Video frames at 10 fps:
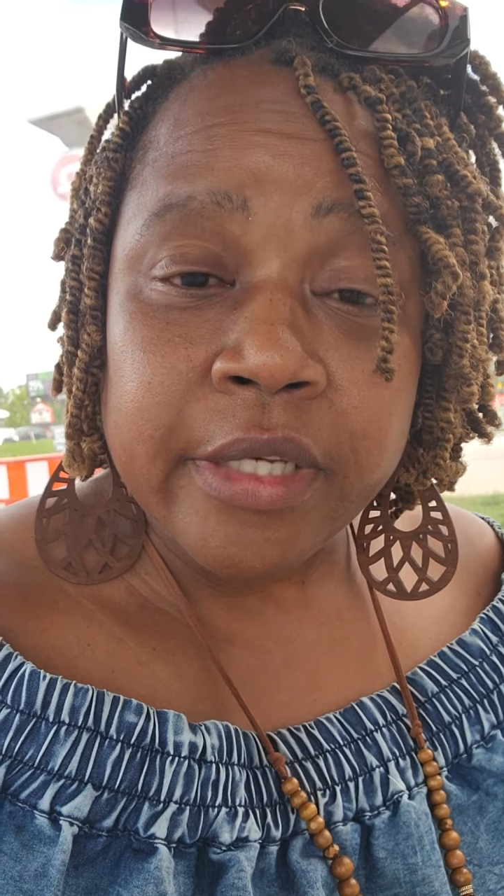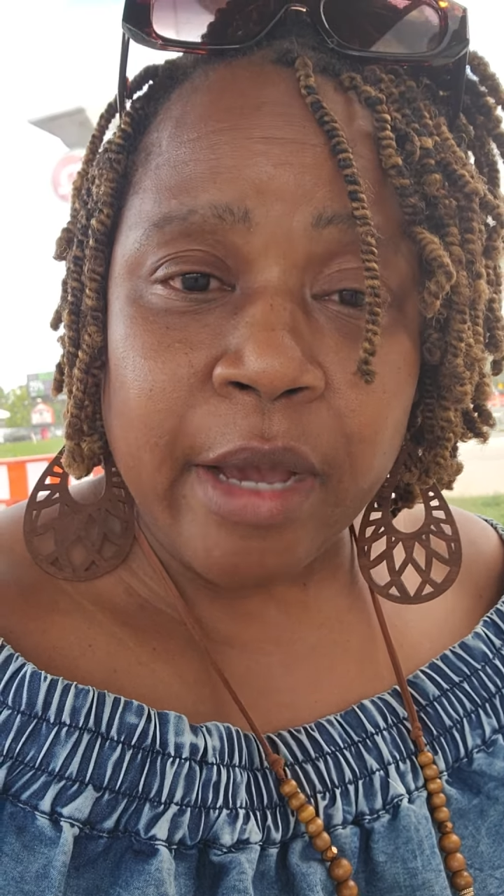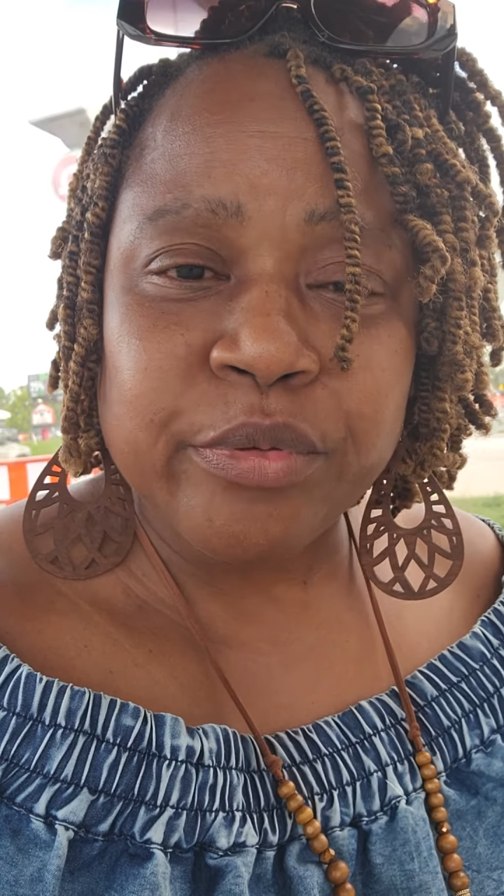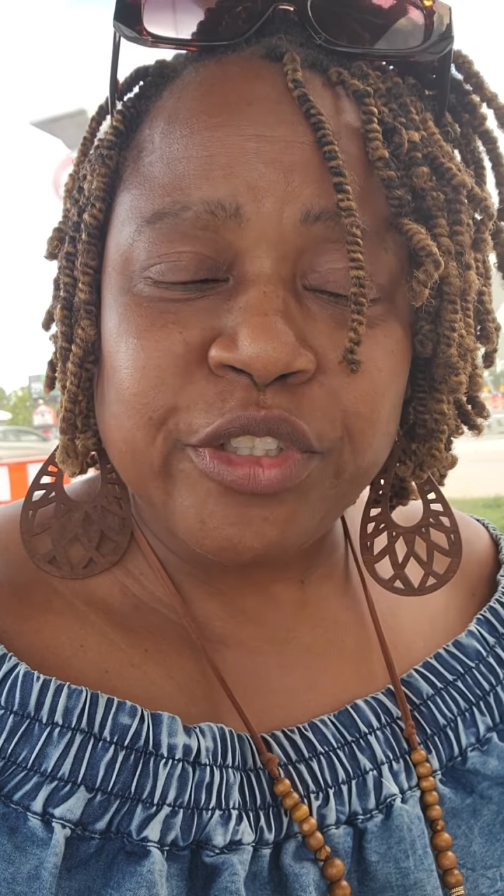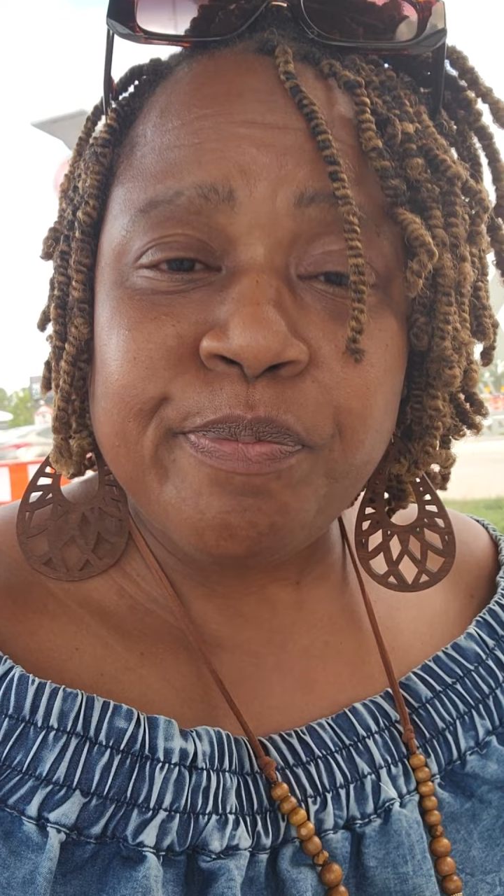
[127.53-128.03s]

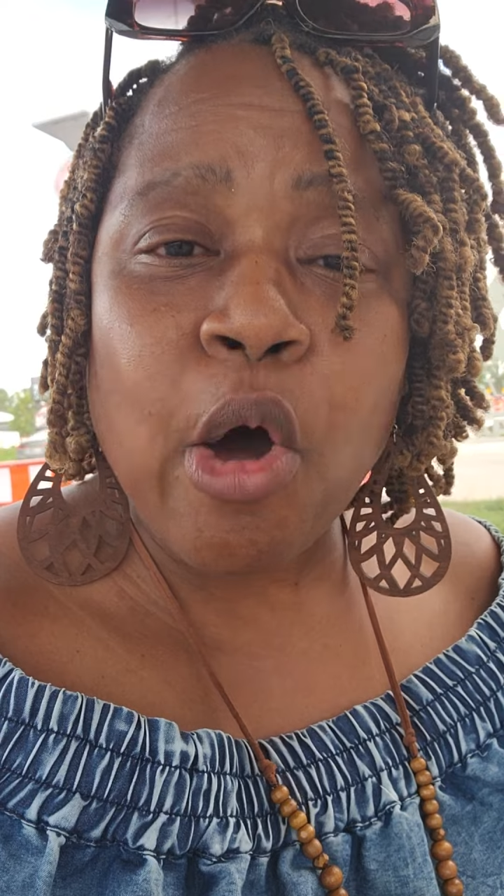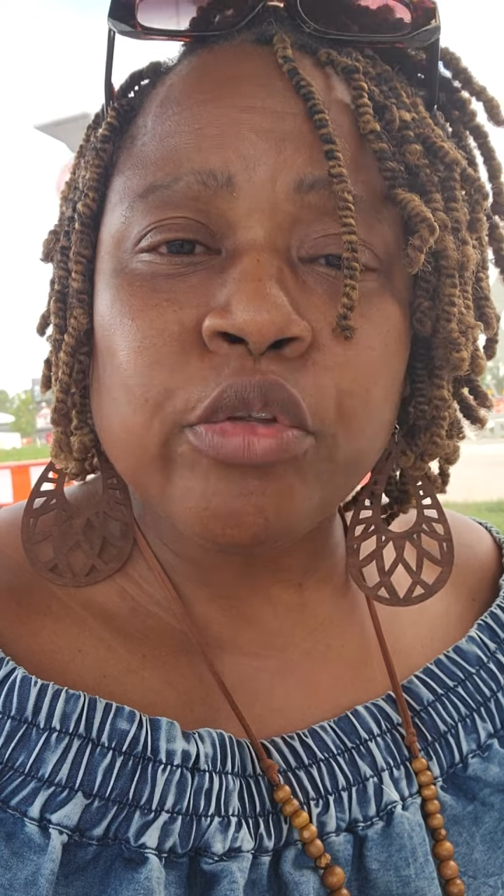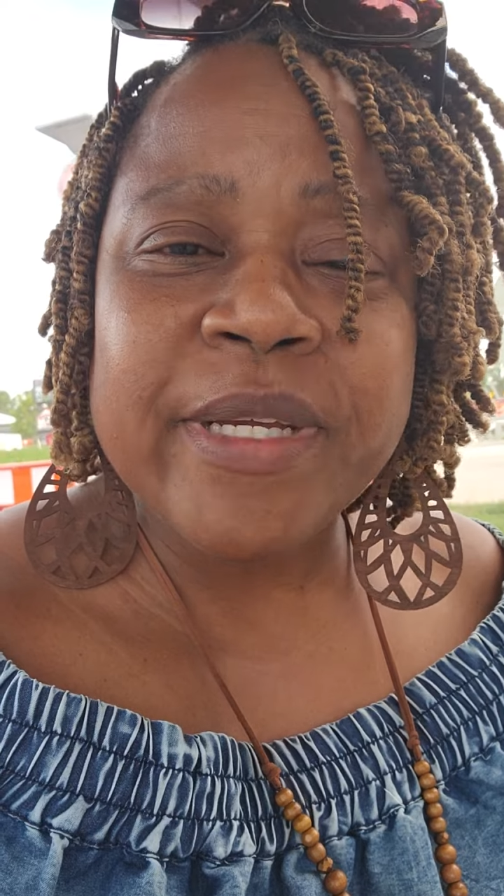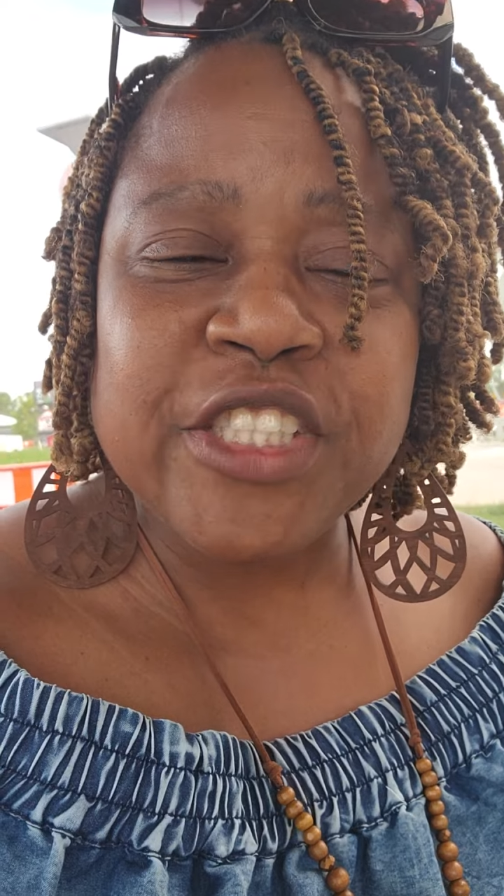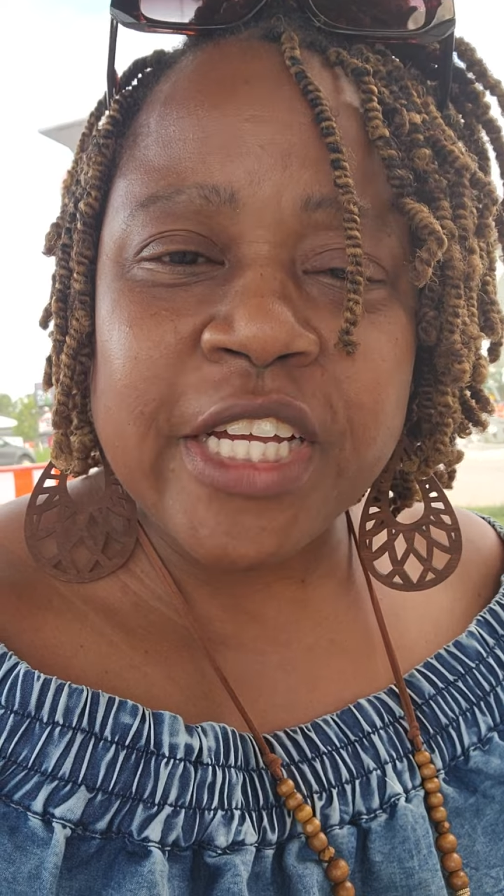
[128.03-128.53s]
that was
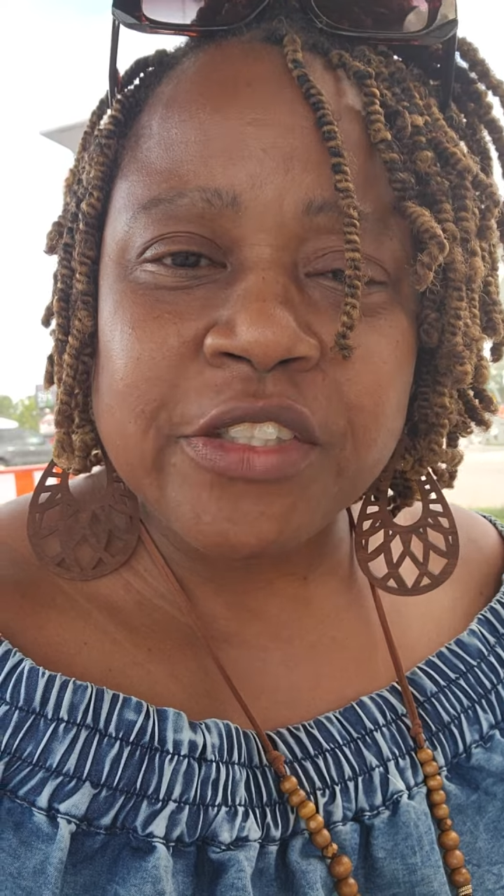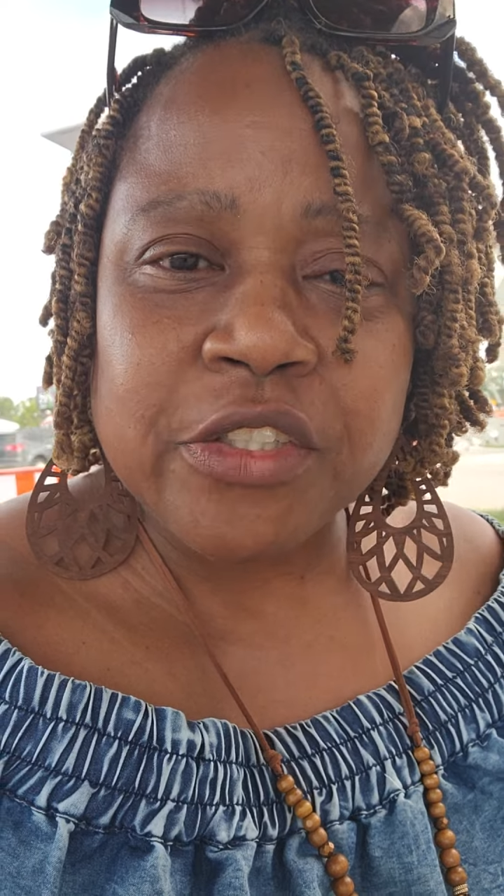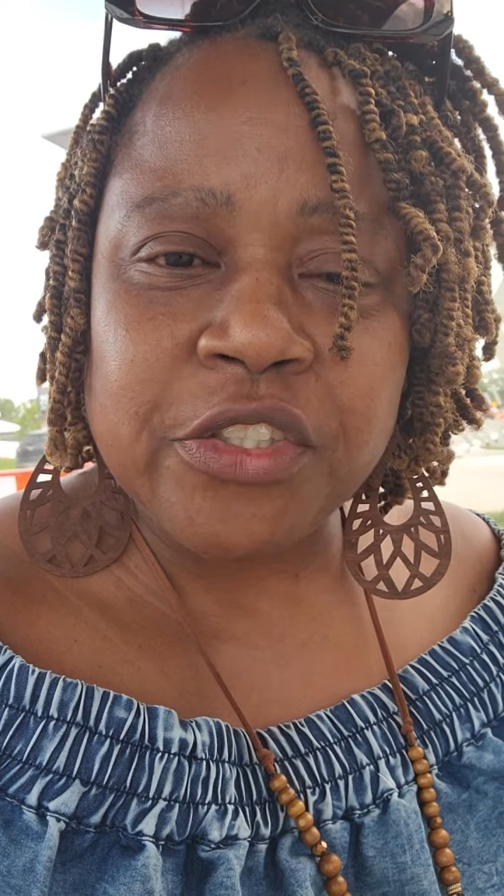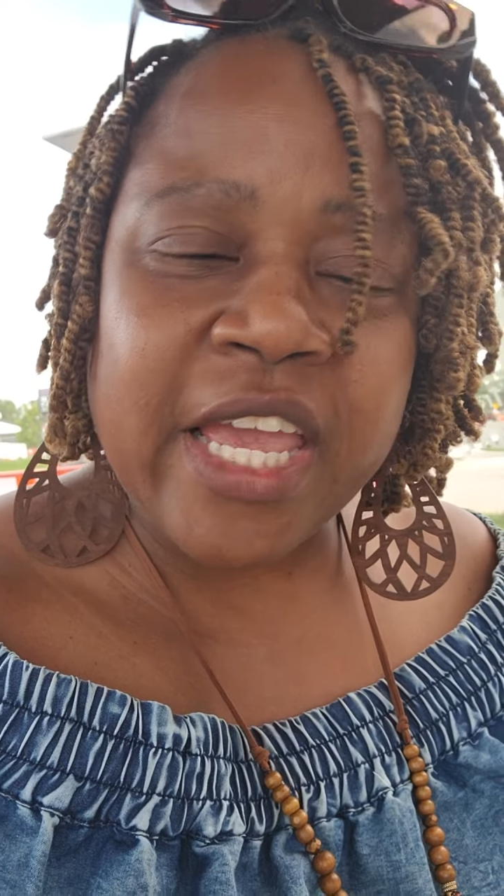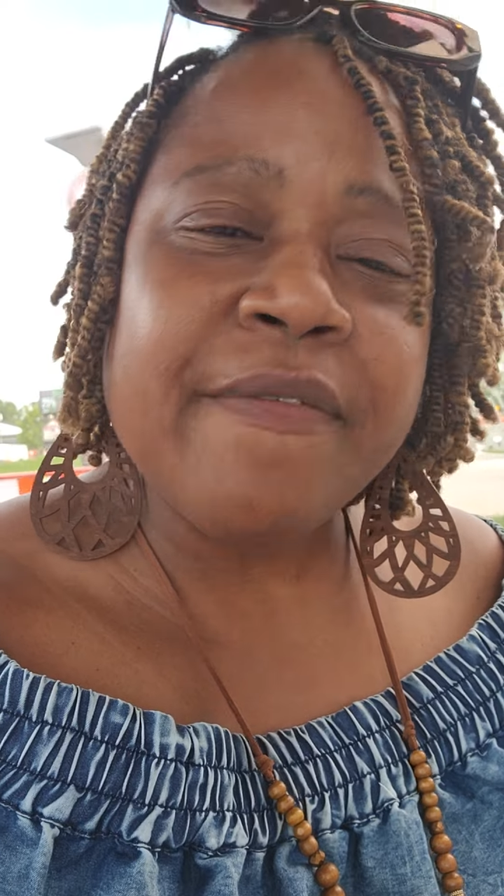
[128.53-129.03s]
supposed to be just
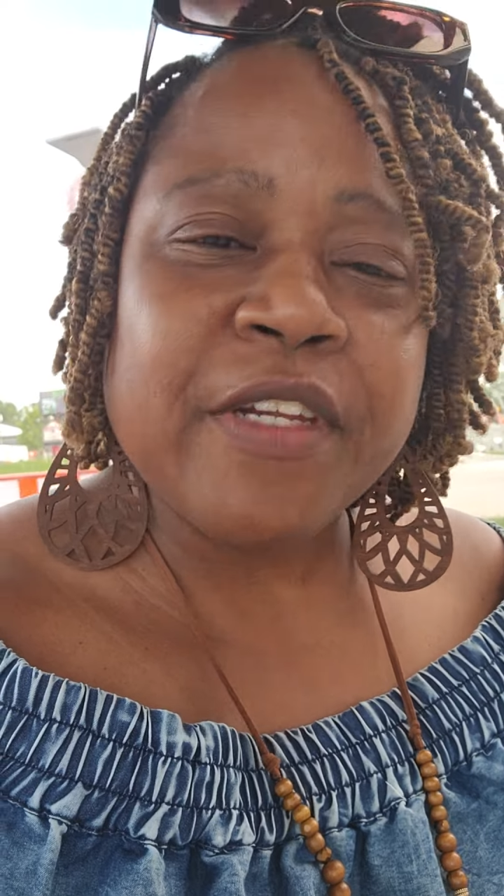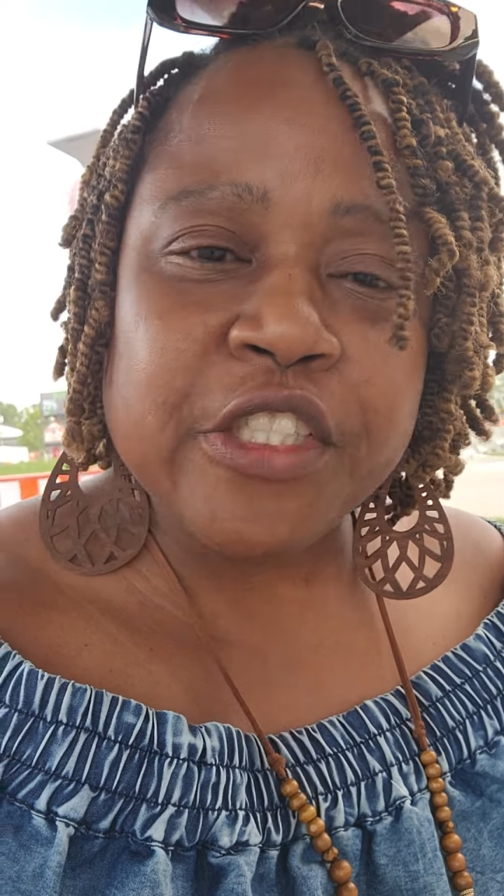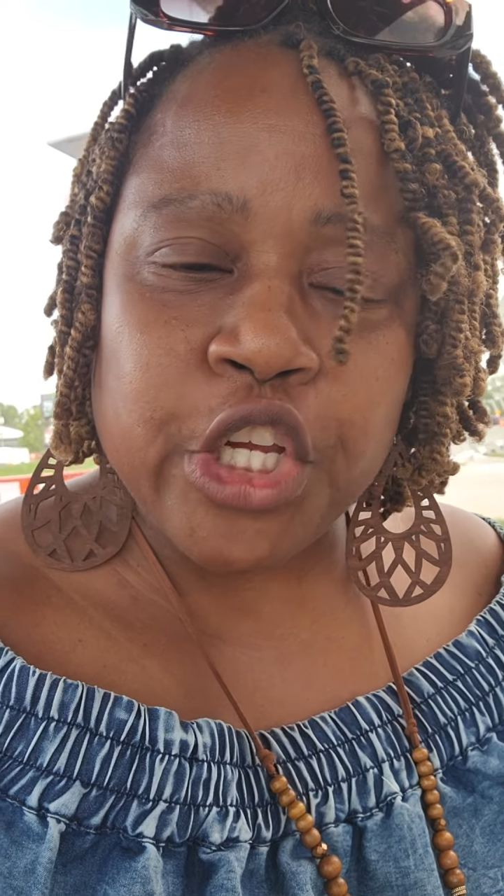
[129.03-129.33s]
a safety